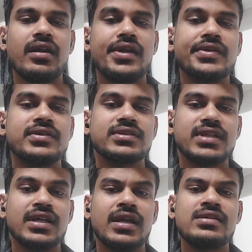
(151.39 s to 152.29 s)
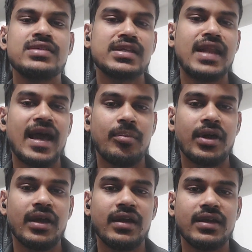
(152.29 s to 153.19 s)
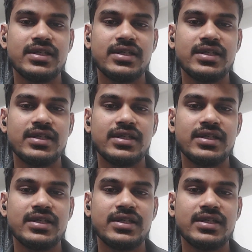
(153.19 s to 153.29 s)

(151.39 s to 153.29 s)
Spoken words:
and send a SYNAC packet,